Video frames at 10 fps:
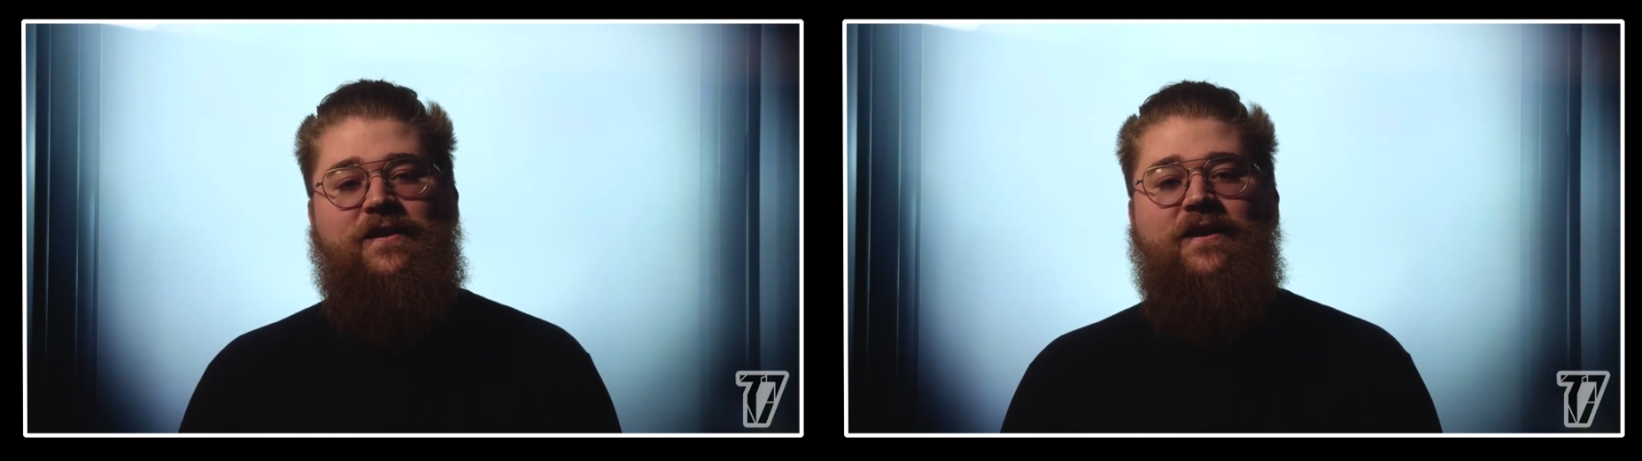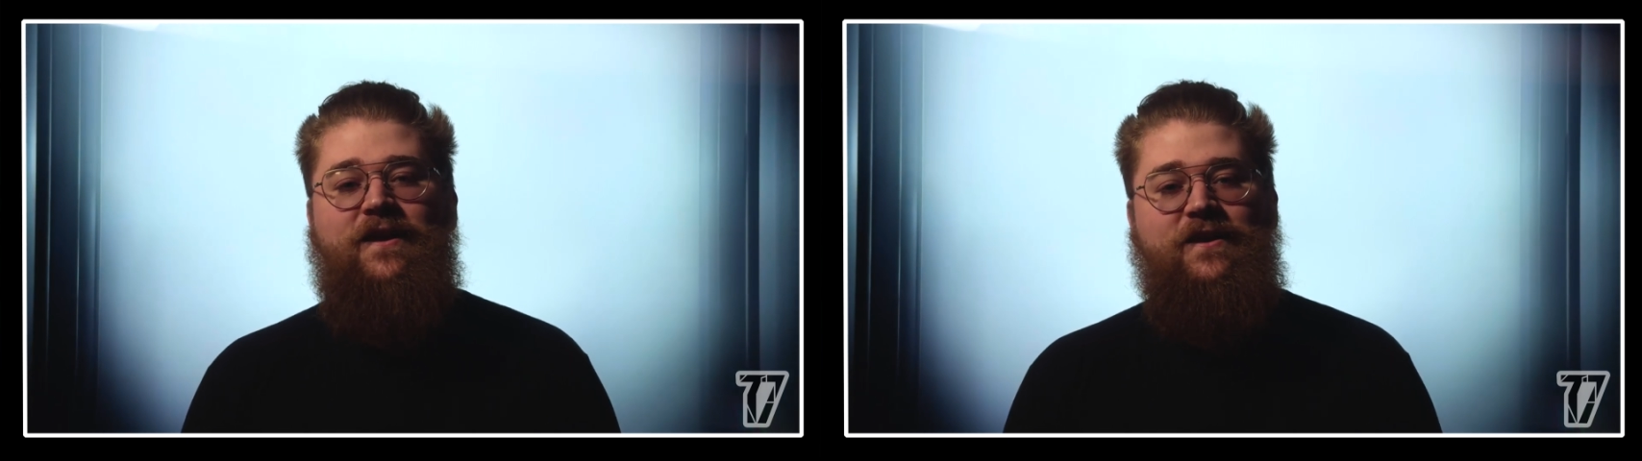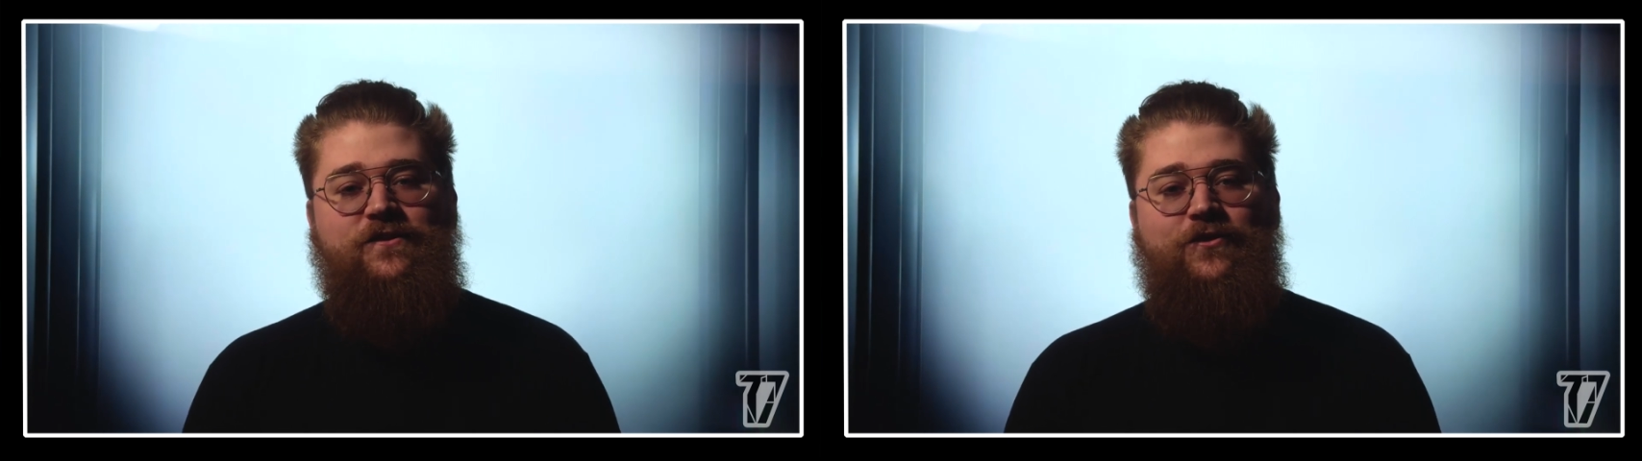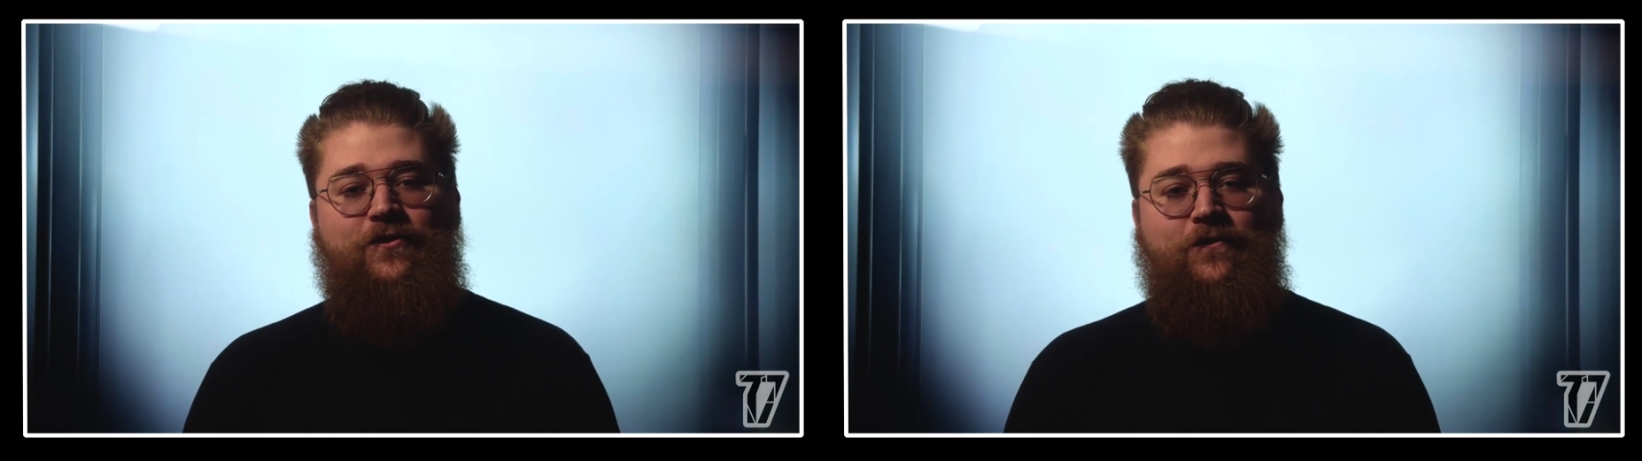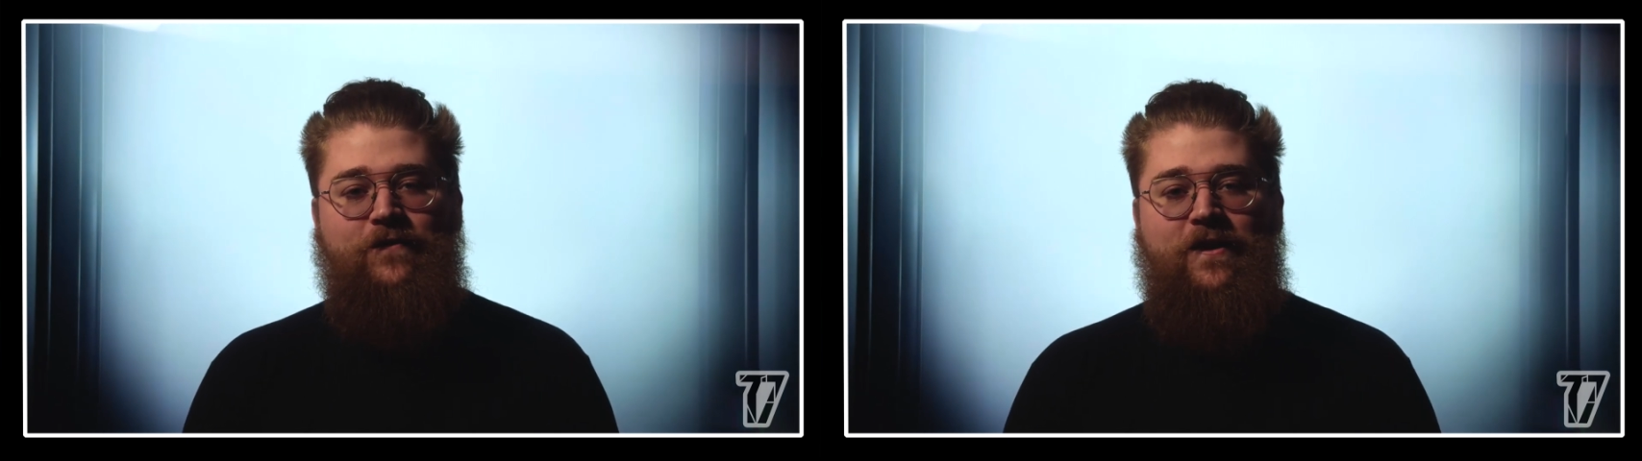and
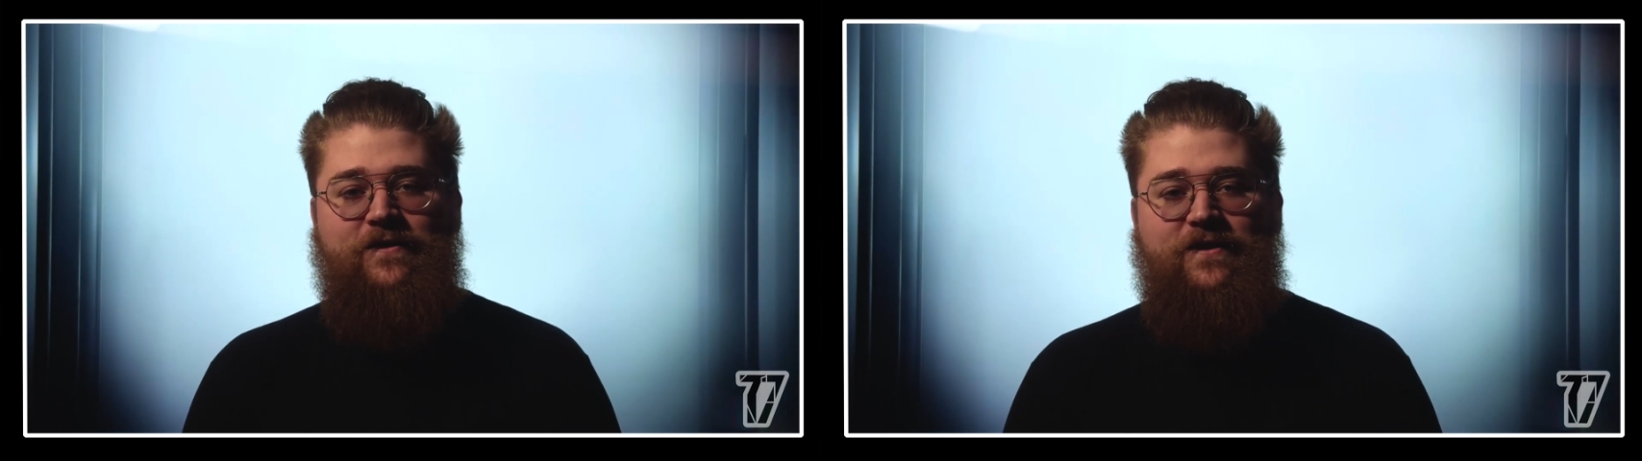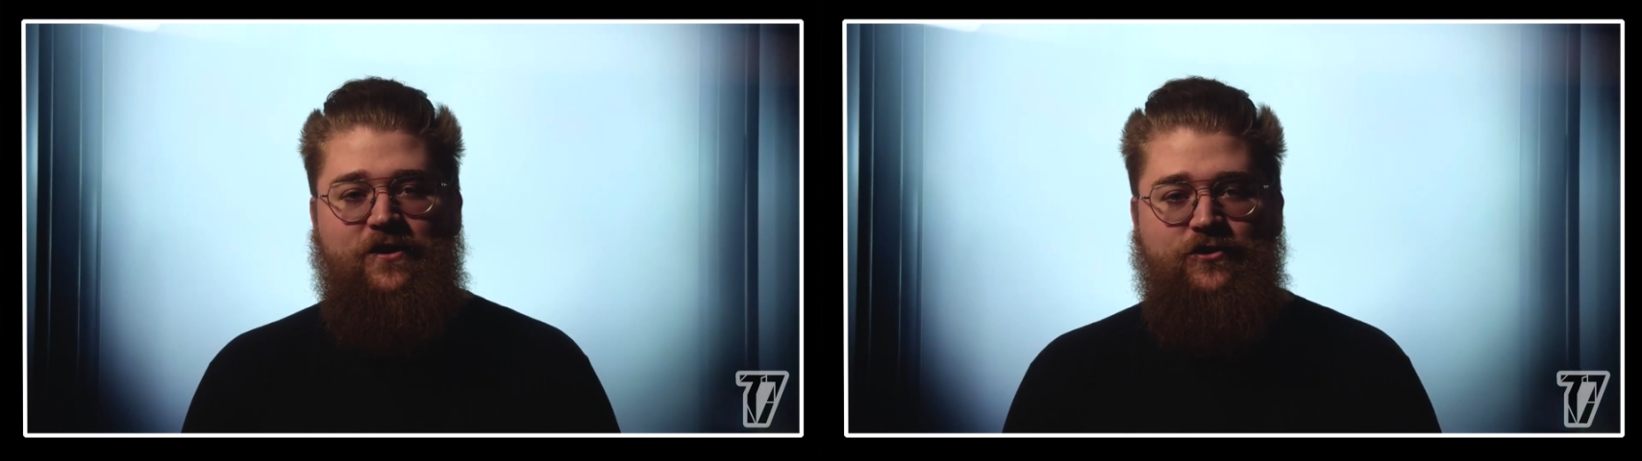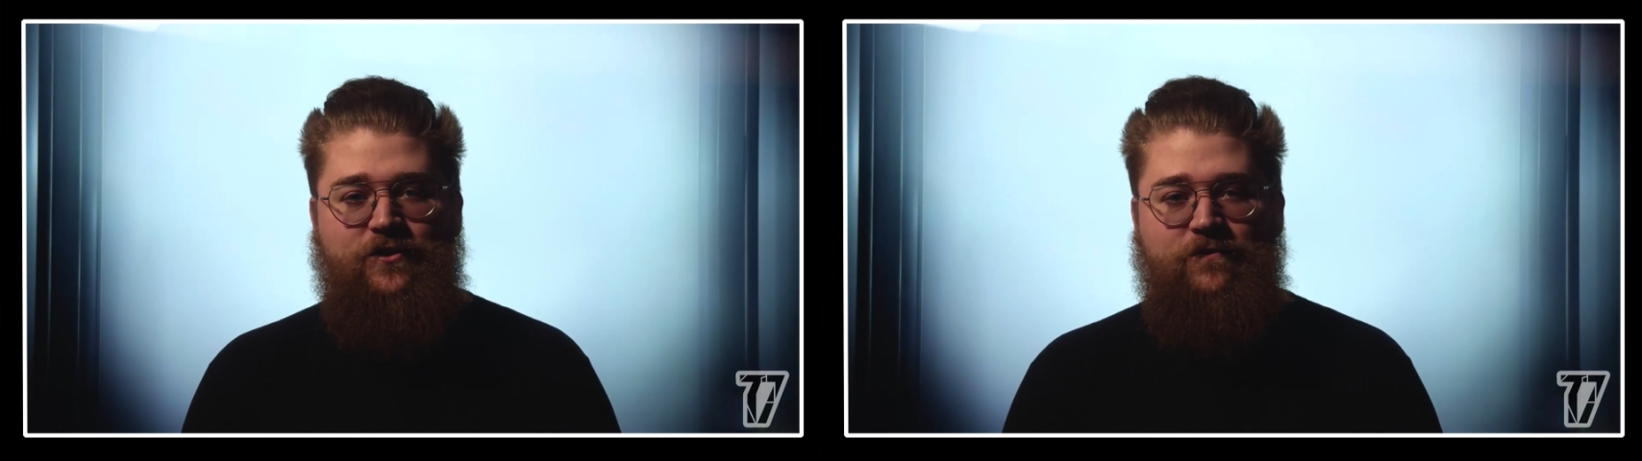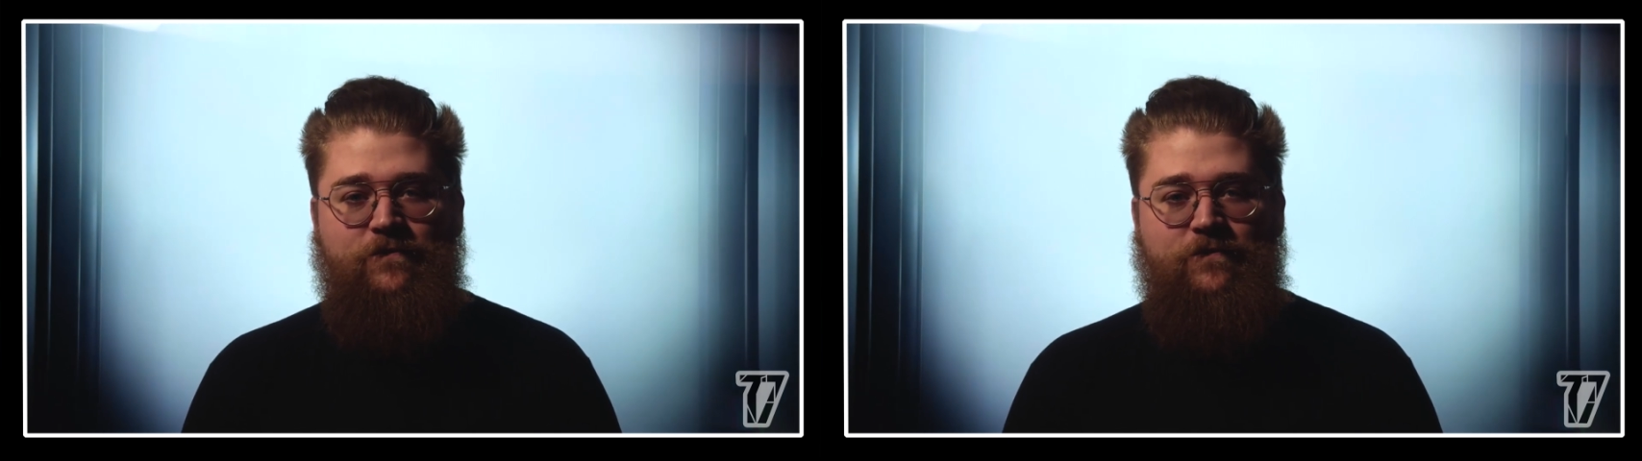external validation.